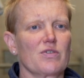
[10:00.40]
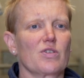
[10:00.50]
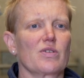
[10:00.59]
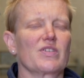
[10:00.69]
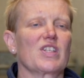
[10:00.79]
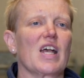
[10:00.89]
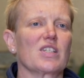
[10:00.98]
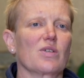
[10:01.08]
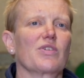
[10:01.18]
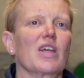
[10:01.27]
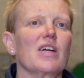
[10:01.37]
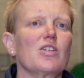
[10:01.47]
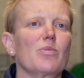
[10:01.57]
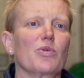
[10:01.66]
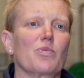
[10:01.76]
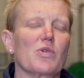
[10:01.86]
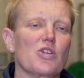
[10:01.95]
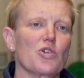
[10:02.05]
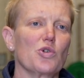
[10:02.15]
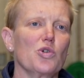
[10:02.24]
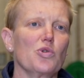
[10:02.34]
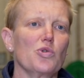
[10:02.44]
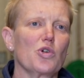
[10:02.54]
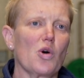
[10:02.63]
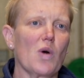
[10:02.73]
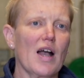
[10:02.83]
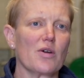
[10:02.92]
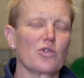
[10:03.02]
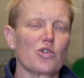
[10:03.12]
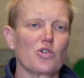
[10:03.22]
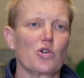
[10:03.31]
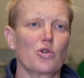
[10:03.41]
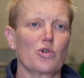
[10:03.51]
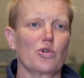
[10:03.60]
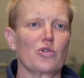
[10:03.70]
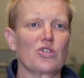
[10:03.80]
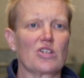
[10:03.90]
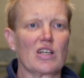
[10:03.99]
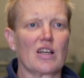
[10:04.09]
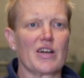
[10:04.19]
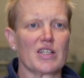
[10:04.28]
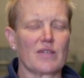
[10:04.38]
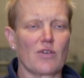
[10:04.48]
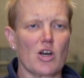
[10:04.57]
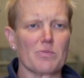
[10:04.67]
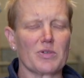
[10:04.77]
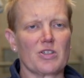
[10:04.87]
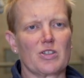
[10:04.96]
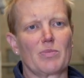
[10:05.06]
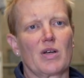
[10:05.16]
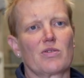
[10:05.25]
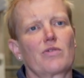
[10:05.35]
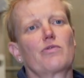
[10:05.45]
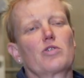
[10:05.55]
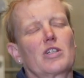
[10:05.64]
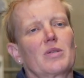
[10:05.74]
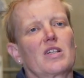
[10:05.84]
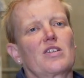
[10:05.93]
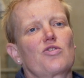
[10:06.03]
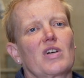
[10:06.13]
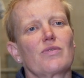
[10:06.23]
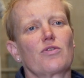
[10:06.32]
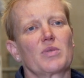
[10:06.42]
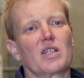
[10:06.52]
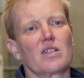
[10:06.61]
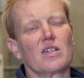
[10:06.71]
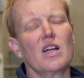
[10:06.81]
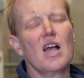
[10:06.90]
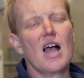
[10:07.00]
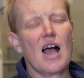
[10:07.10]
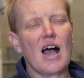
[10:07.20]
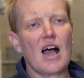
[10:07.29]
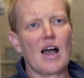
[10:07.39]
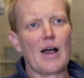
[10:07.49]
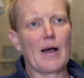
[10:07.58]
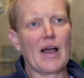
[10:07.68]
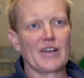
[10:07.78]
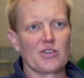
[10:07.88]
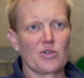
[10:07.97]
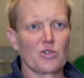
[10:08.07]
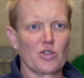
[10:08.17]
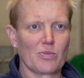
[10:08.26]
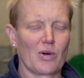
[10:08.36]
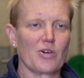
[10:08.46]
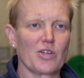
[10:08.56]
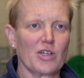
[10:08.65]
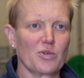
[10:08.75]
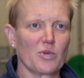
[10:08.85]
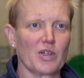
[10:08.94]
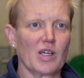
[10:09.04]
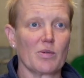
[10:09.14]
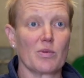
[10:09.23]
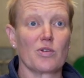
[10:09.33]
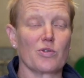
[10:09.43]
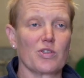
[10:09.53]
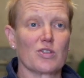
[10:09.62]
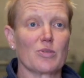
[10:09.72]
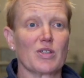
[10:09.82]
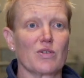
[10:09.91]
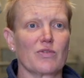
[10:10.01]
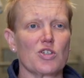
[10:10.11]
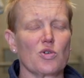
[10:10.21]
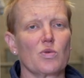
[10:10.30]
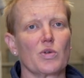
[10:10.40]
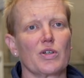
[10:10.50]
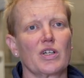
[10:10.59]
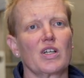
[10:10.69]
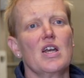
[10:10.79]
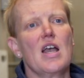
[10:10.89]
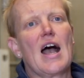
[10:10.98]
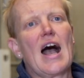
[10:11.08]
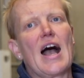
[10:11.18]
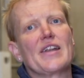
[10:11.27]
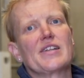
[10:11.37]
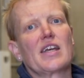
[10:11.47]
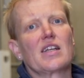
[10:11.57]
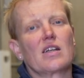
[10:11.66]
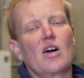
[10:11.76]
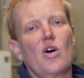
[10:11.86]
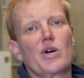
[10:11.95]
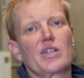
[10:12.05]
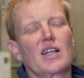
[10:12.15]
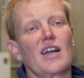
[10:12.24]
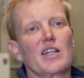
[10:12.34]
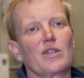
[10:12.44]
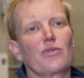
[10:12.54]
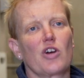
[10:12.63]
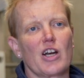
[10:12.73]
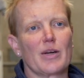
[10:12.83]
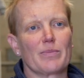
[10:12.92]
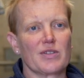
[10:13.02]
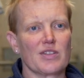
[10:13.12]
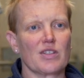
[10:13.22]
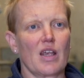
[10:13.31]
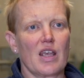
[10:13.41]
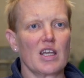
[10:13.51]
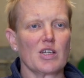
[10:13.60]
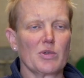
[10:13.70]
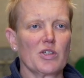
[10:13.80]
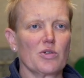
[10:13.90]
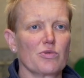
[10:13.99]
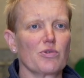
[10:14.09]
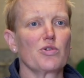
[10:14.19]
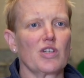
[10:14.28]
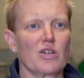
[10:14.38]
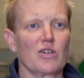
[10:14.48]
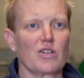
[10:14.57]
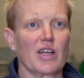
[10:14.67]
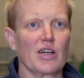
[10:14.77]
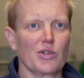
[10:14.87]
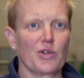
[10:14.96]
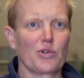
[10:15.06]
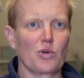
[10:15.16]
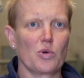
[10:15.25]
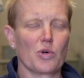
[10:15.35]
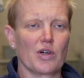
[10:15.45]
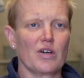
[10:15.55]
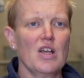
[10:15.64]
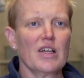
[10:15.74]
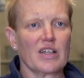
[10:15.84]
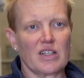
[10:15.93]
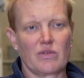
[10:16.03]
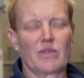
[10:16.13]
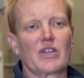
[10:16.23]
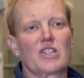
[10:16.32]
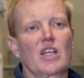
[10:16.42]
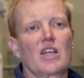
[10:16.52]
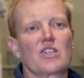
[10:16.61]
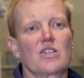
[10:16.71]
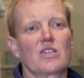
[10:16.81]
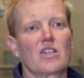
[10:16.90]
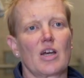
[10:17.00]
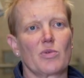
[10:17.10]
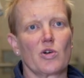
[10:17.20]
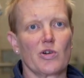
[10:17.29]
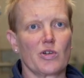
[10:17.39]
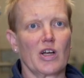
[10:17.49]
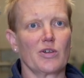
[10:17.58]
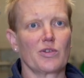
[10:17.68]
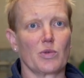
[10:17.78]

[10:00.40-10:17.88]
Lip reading: service as of yet, but we do go out to UCD Lions Farm, which is about 40 minutes drive from here, and do some herd health work here, but also some individual work. And then on client farms, either we do routine herd health or kind of investigation type of herd health